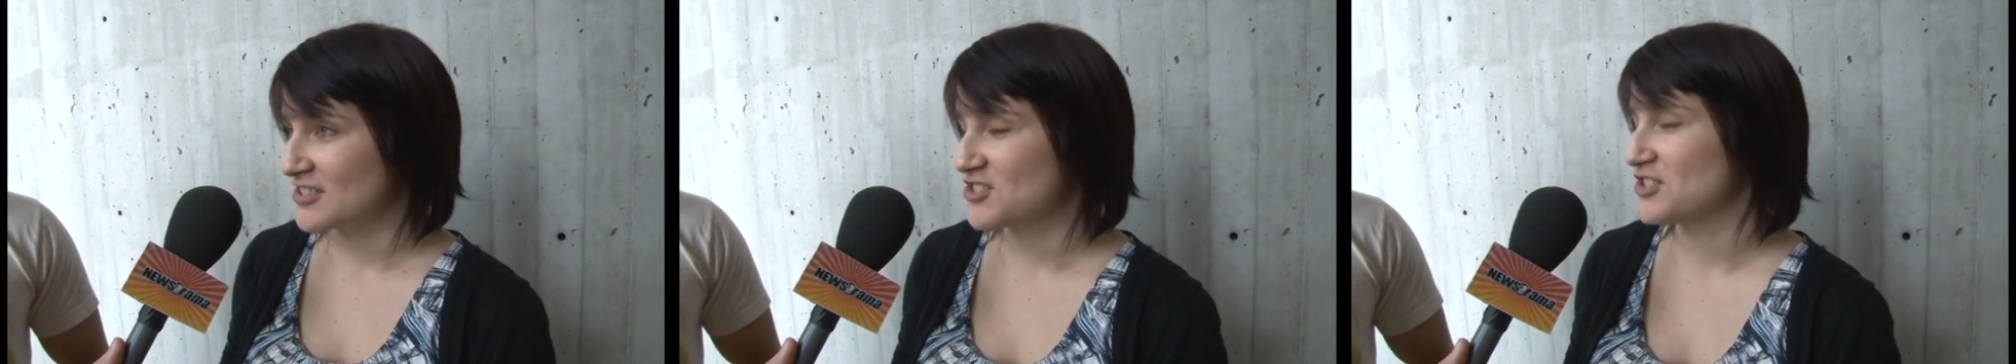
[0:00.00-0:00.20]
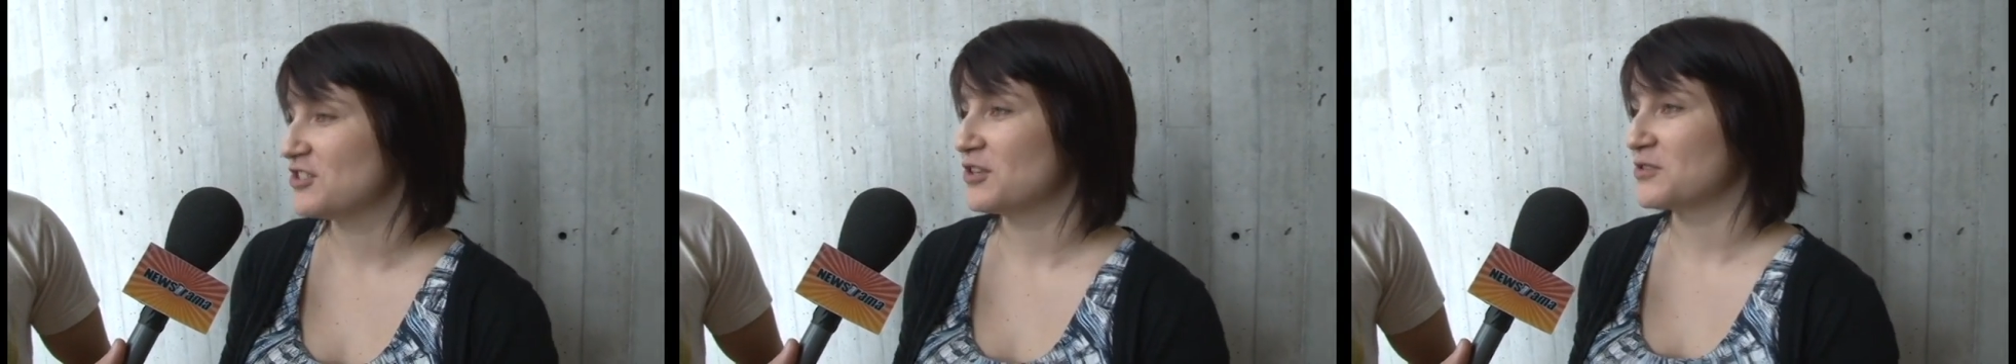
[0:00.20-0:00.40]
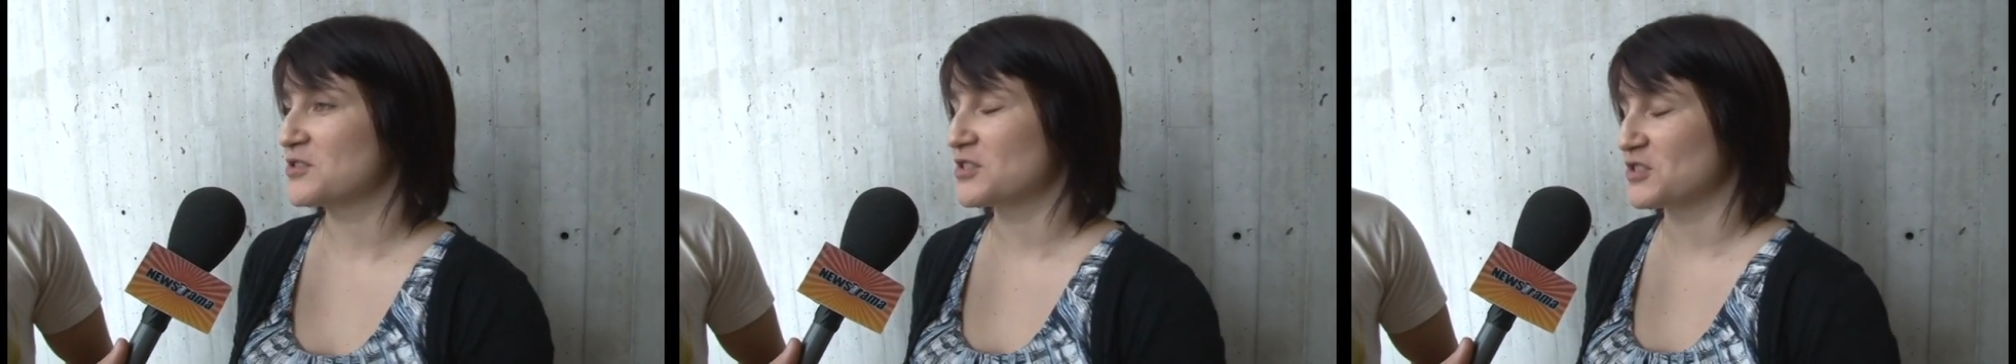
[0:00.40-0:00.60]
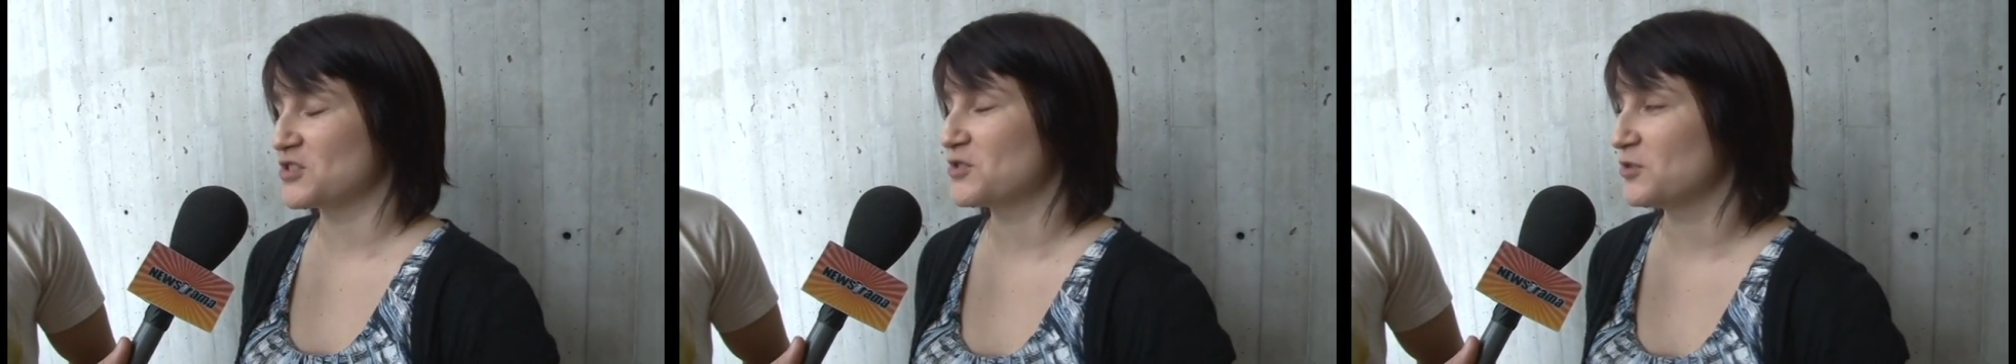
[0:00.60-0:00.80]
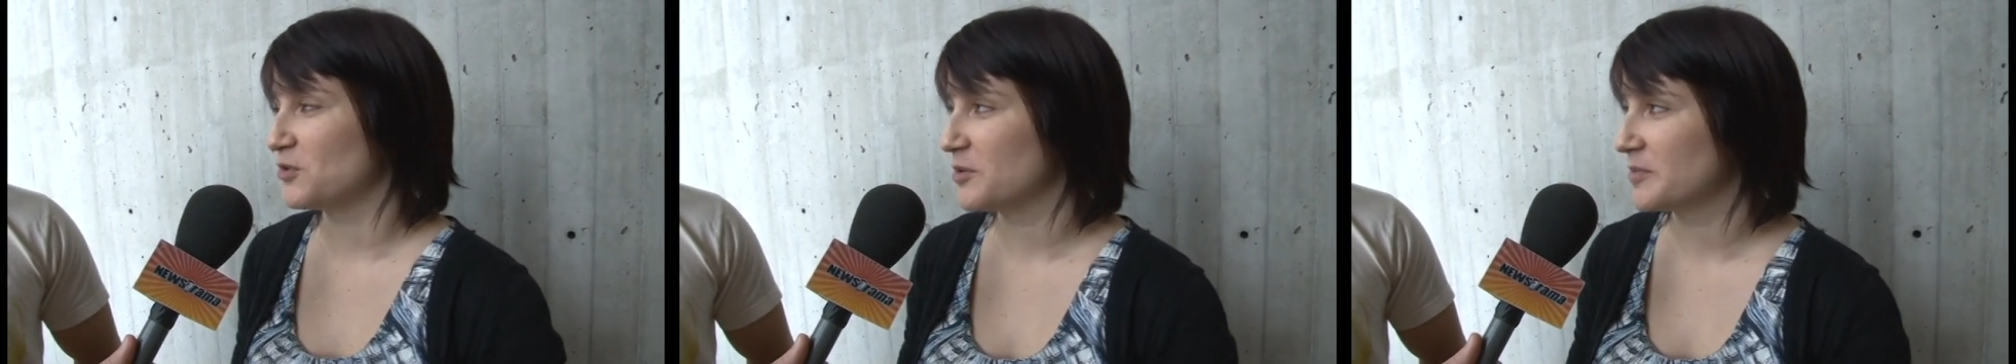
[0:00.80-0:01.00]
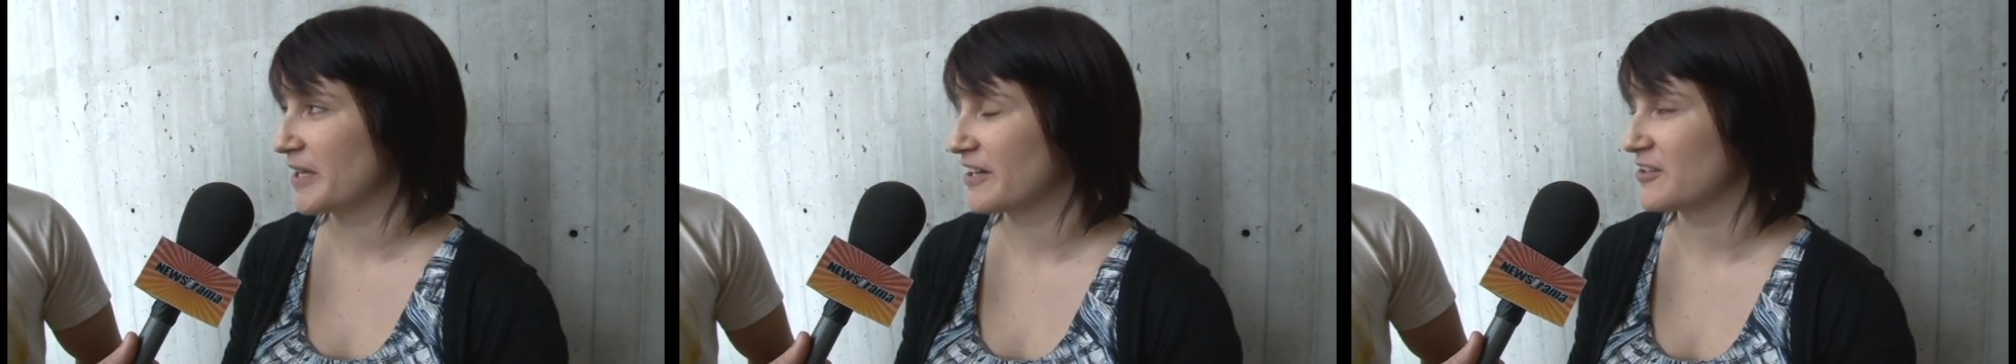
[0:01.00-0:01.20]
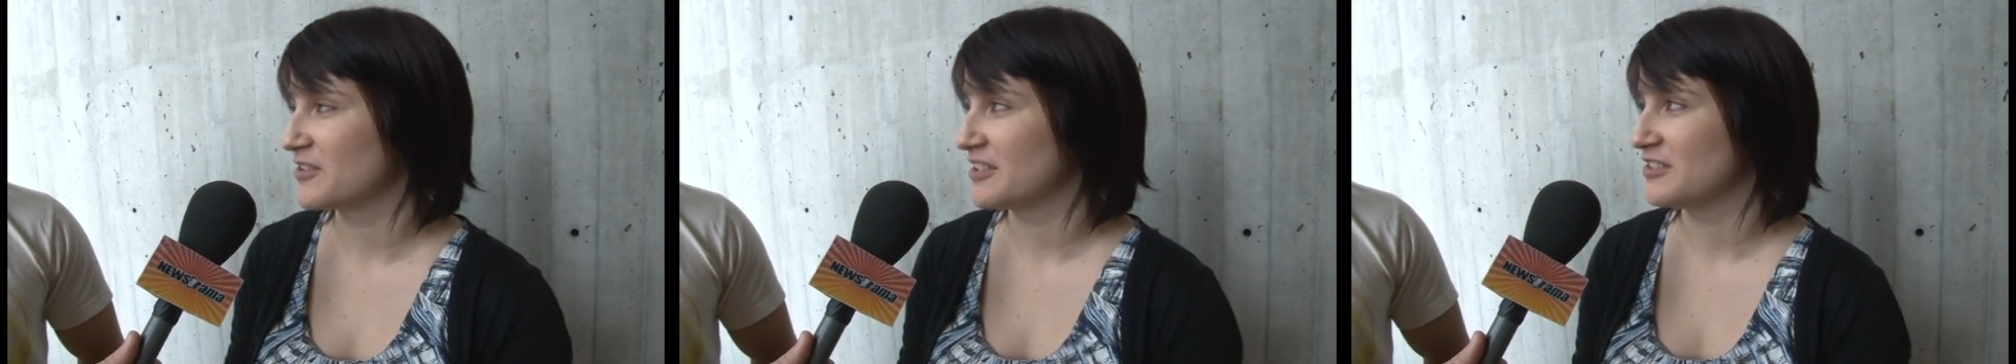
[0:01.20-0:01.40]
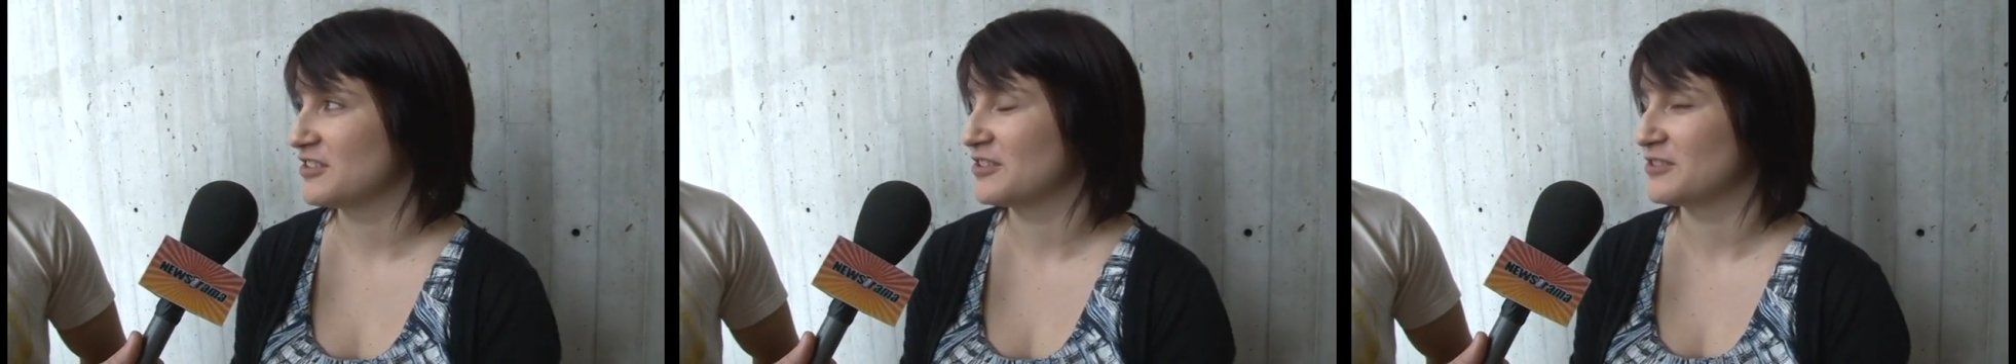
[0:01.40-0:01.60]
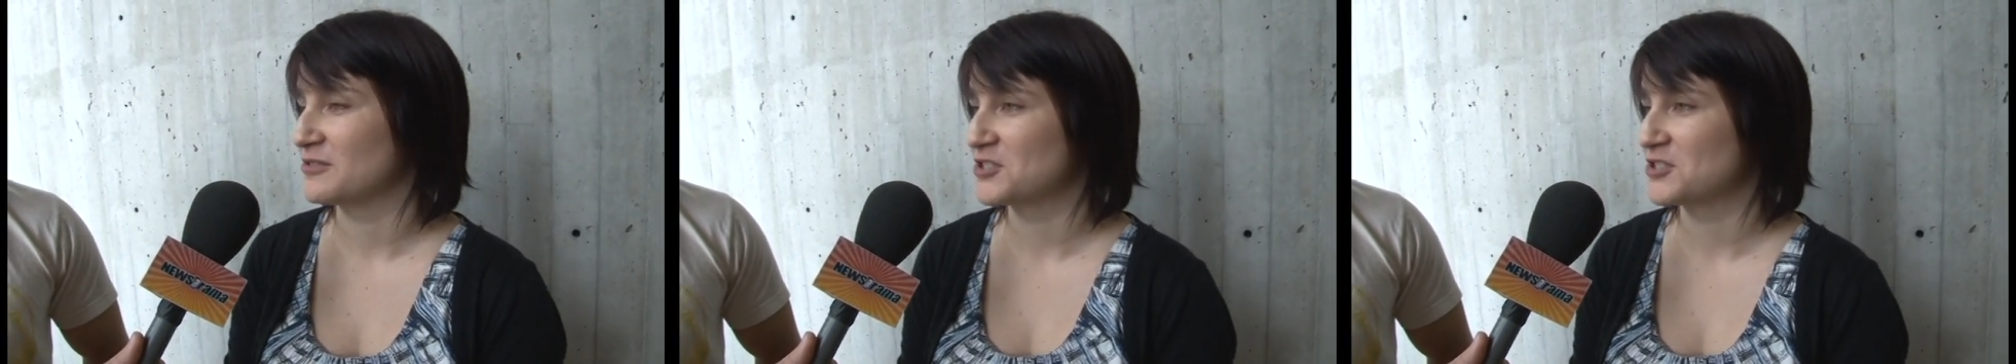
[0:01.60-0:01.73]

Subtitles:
She knows the school better than you.